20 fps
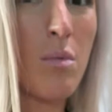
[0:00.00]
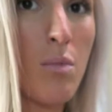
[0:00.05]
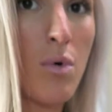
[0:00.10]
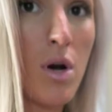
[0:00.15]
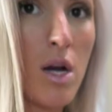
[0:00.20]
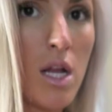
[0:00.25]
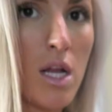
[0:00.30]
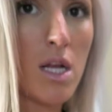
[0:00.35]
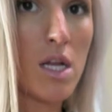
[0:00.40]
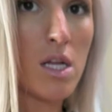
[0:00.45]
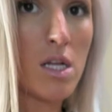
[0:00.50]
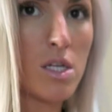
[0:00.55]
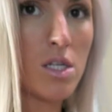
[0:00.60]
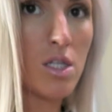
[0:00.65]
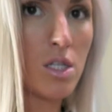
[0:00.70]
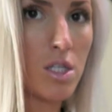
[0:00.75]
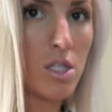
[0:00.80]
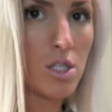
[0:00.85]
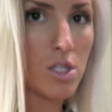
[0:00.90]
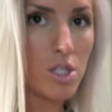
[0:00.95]
Pretty
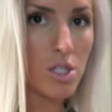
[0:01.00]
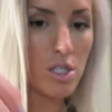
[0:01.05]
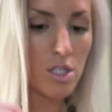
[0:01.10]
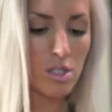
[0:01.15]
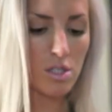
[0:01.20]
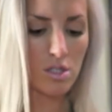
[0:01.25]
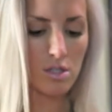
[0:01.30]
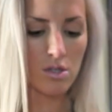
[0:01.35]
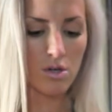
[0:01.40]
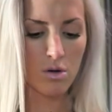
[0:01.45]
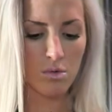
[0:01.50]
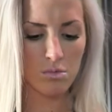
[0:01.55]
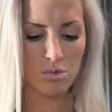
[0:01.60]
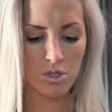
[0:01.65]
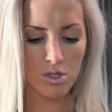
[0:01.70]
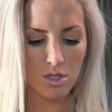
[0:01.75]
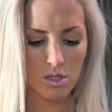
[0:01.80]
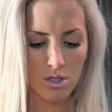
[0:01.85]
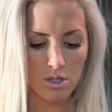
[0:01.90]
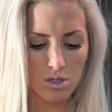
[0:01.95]
delicious. So I'm
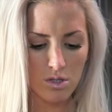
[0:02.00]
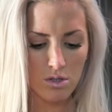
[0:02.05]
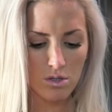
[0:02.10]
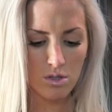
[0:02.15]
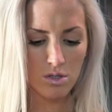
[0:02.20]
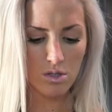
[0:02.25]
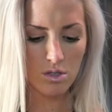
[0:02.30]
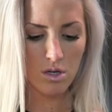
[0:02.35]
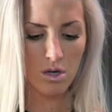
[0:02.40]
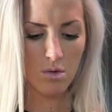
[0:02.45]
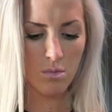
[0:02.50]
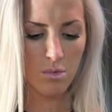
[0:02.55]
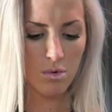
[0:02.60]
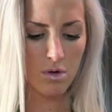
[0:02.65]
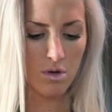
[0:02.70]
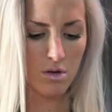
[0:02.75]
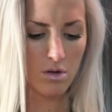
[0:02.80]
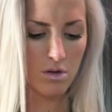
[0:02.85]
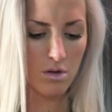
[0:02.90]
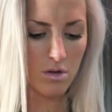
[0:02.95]
just gonna stir this up.
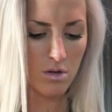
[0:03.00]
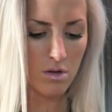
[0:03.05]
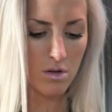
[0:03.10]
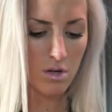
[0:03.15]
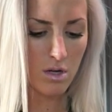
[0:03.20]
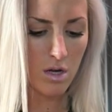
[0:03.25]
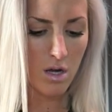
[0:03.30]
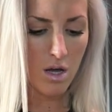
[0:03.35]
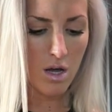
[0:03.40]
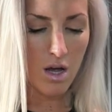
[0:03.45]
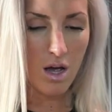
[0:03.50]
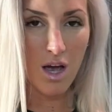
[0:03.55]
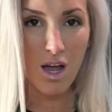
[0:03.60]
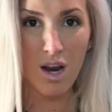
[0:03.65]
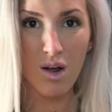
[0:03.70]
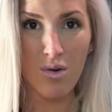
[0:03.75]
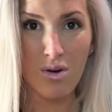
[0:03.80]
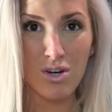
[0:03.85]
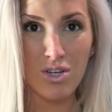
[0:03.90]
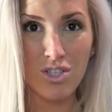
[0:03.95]
I
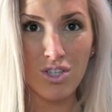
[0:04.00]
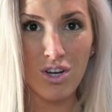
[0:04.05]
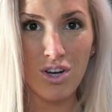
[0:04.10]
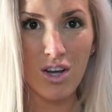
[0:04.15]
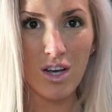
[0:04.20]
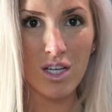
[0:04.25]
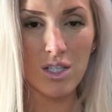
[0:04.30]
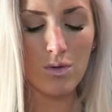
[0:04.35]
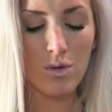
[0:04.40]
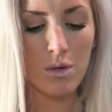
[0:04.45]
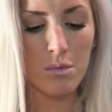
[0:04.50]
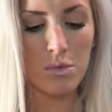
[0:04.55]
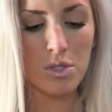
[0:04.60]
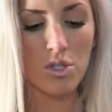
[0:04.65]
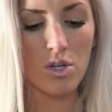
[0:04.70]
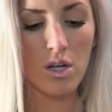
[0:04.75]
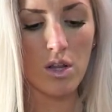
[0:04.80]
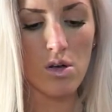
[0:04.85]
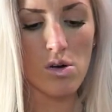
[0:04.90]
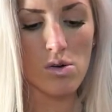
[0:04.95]
don't wanna show you guys while I'm
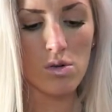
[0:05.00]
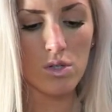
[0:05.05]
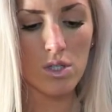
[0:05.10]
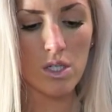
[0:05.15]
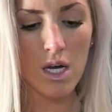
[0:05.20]
stirring the whole